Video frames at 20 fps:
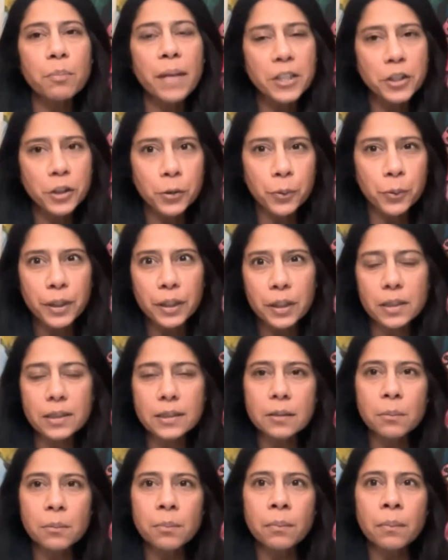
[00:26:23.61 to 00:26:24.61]
magic
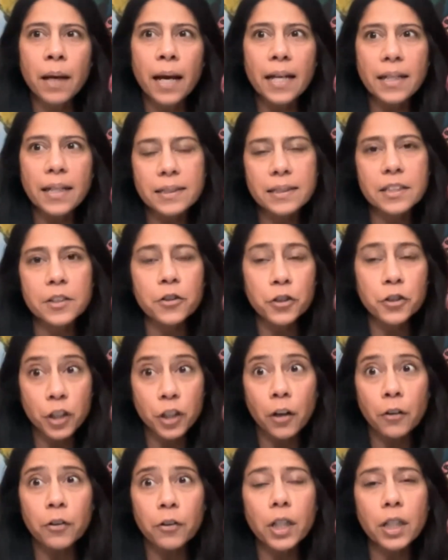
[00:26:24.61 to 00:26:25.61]
realism as the
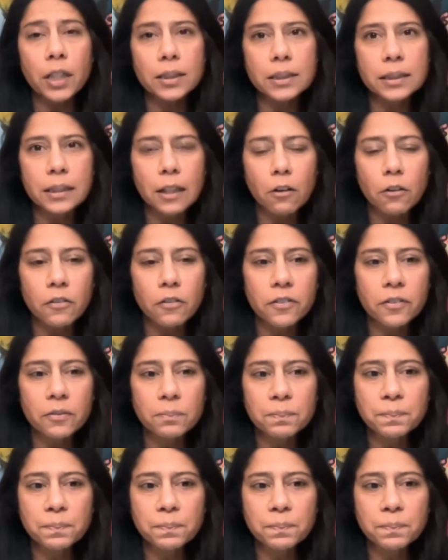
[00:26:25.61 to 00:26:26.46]
genre itself.